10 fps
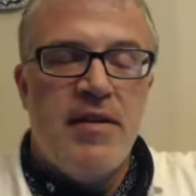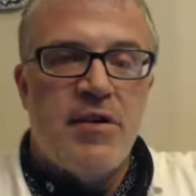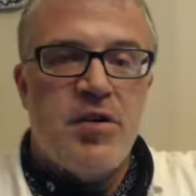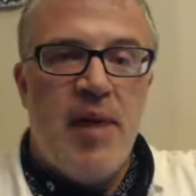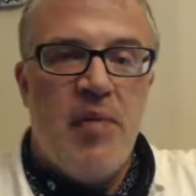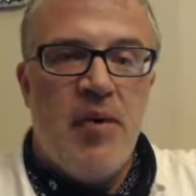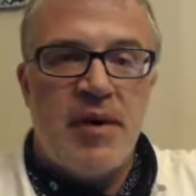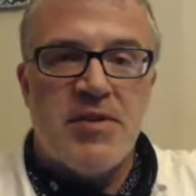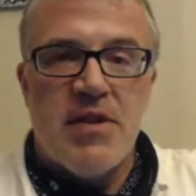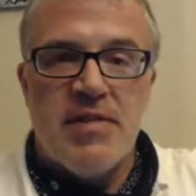Shabbat
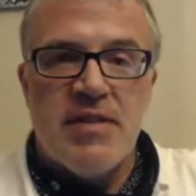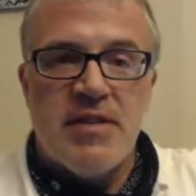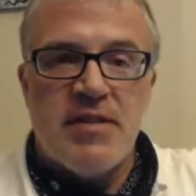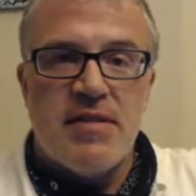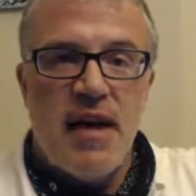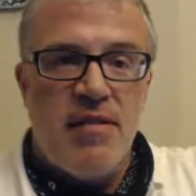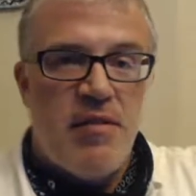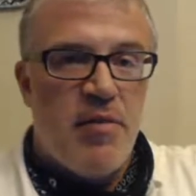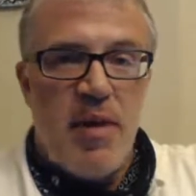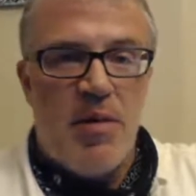morning services I've
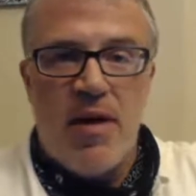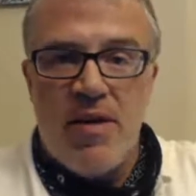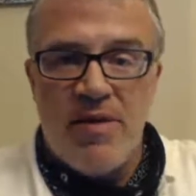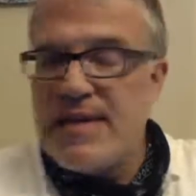ever been a part of.